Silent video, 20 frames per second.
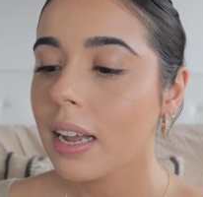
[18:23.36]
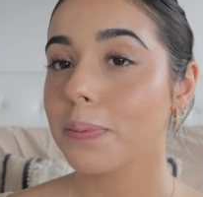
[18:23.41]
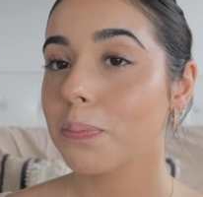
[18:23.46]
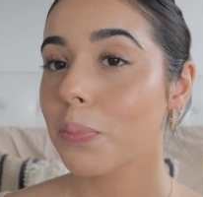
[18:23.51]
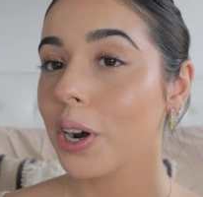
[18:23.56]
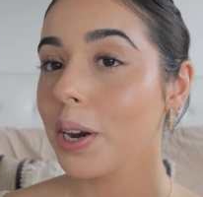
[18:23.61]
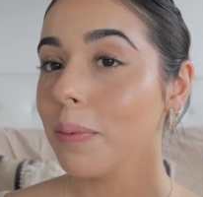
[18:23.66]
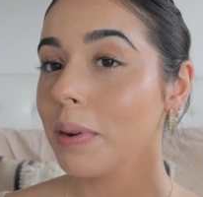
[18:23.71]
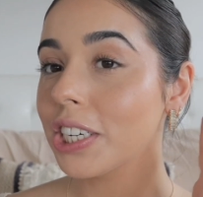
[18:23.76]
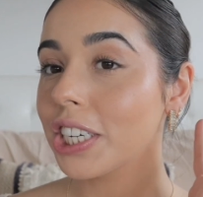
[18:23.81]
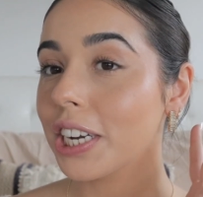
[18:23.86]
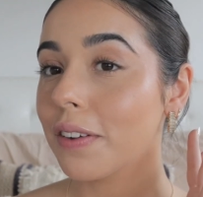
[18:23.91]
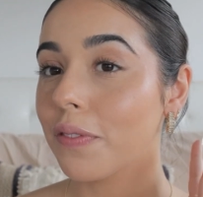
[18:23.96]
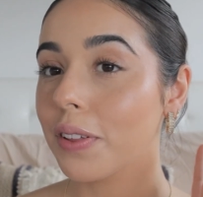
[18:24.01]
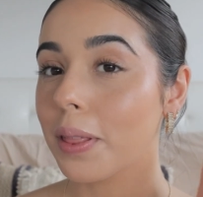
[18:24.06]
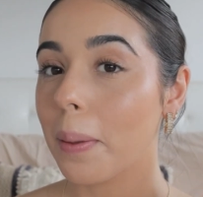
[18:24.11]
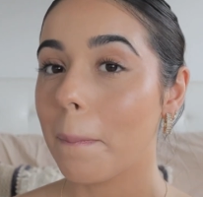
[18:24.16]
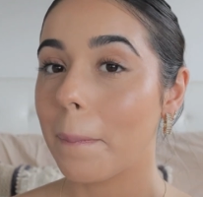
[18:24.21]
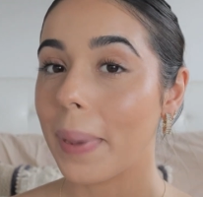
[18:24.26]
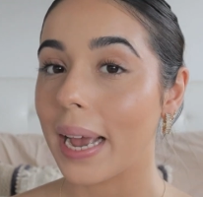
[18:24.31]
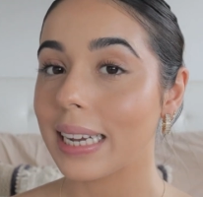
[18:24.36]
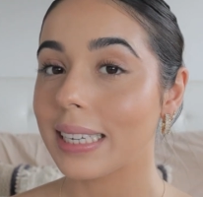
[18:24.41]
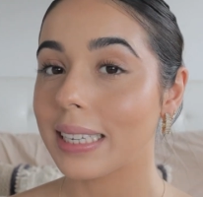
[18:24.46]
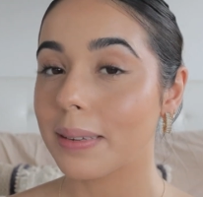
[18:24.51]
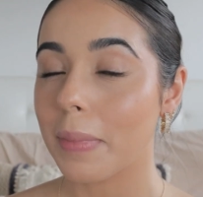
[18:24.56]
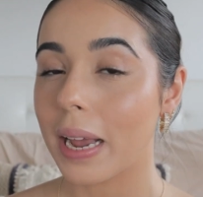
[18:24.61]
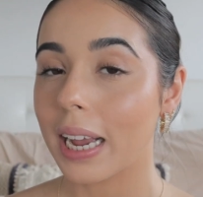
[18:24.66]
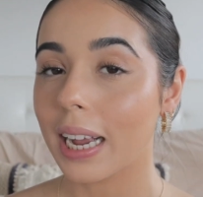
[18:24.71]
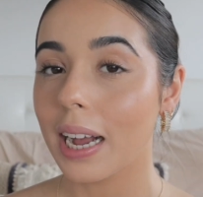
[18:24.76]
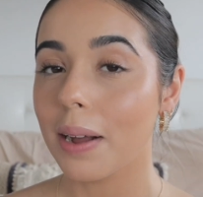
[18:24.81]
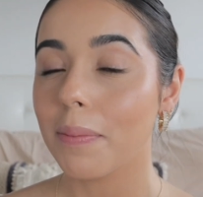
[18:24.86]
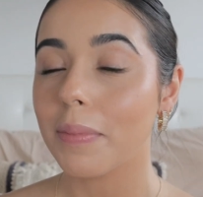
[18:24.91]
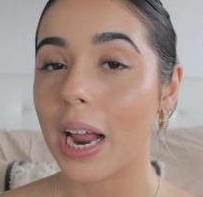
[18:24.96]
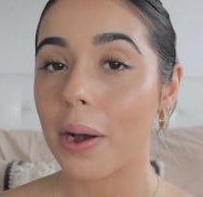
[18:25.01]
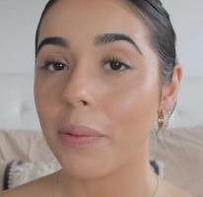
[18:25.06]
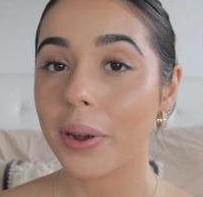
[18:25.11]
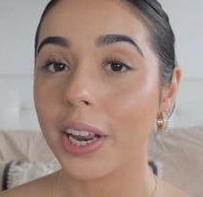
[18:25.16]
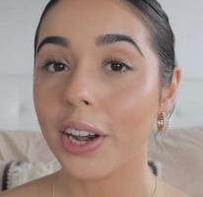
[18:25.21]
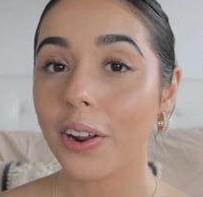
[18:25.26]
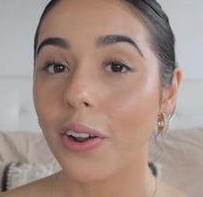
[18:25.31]
That's pretty much it for the base makeup.
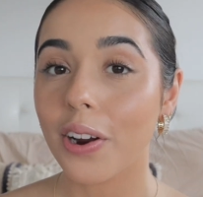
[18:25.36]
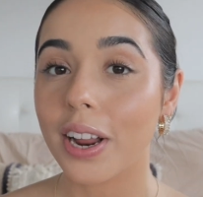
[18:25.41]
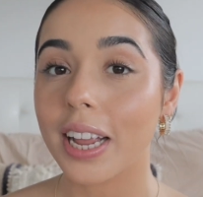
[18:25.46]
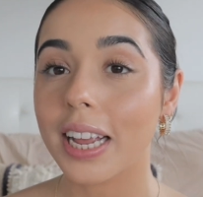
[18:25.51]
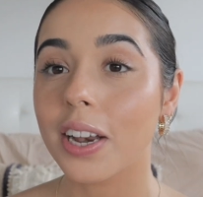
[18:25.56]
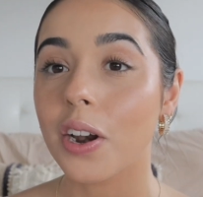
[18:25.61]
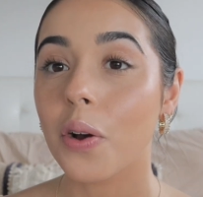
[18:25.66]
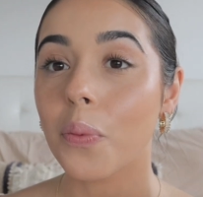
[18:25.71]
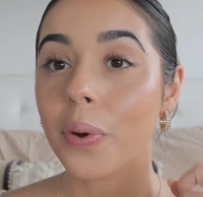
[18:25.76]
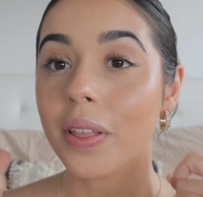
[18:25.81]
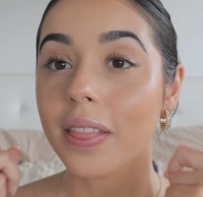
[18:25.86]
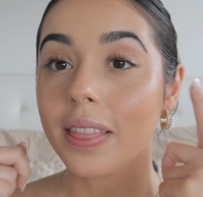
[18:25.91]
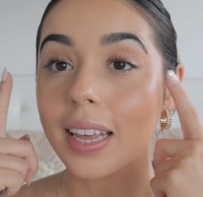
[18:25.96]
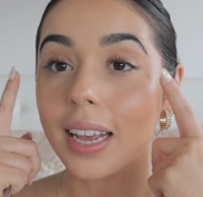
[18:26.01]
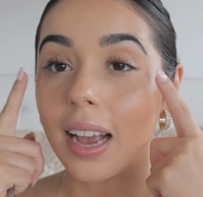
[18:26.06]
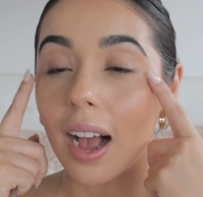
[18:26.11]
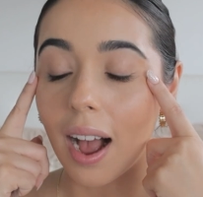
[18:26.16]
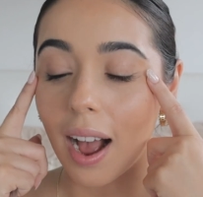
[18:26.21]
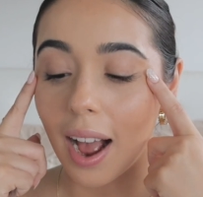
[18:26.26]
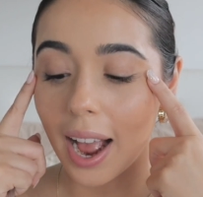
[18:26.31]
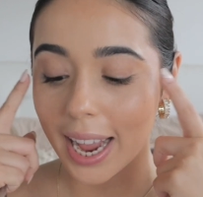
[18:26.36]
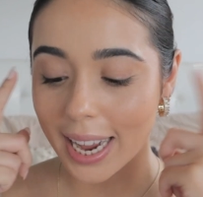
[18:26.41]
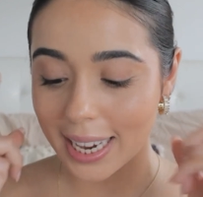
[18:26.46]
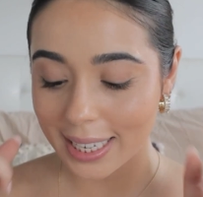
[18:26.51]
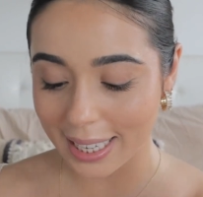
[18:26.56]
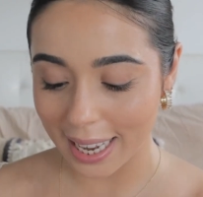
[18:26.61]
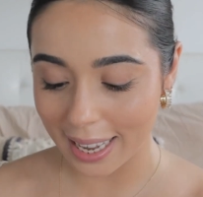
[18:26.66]
Now we're going to go in with the eyes,